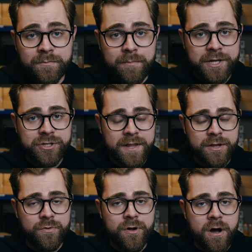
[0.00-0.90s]
Make sure that
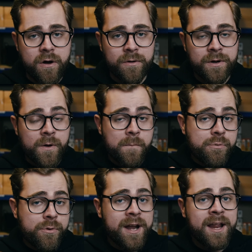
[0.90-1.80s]
you go
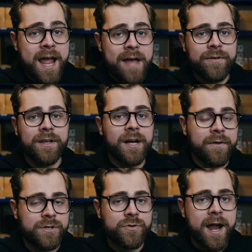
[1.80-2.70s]
pretty heavy
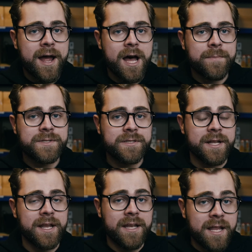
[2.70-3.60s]
on the dry hops.
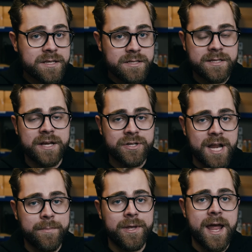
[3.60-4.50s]
It is a session
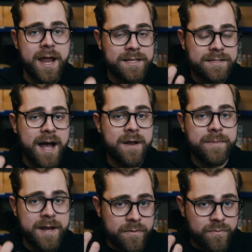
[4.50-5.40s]
IPA. It's got to
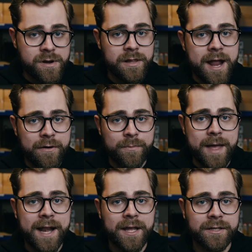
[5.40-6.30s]
be really
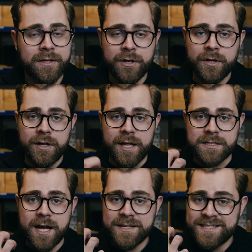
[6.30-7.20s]
aromatic. It's
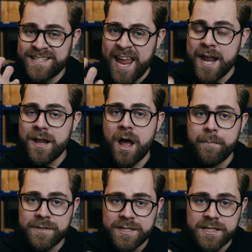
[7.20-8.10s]
got to stand
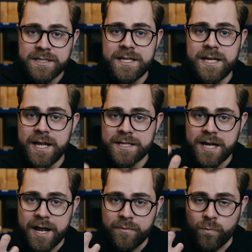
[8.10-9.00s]
up to the tea. It's
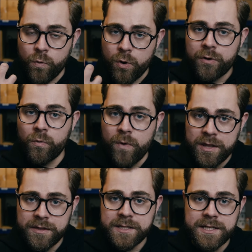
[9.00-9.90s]
got to work
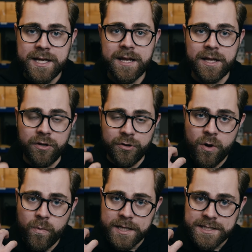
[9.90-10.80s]
with the tea. You
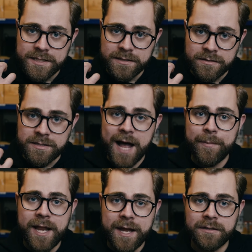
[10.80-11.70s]
don't want it to
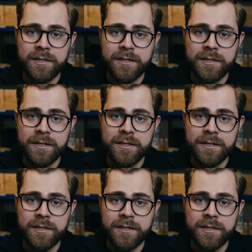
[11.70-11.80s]
dominate.